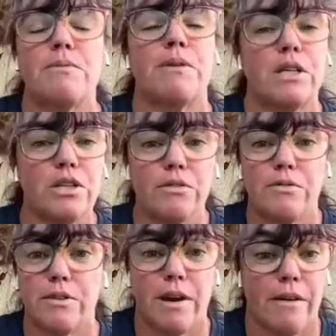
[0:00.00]
We want to know
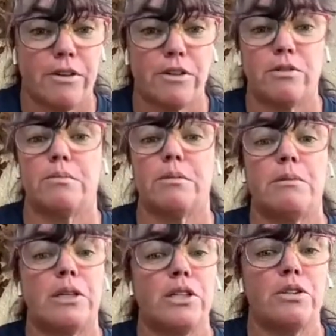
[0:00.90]
if you have a group. We
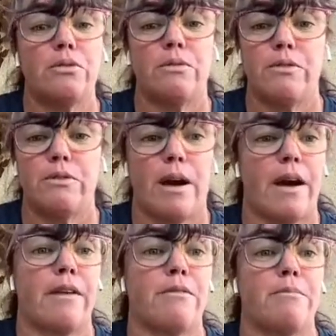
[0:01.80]
want to know if you
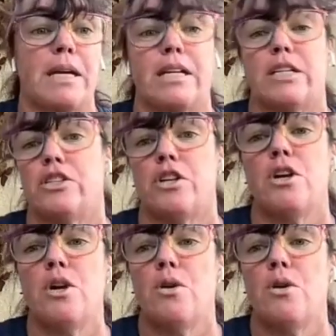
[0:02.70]
have a page.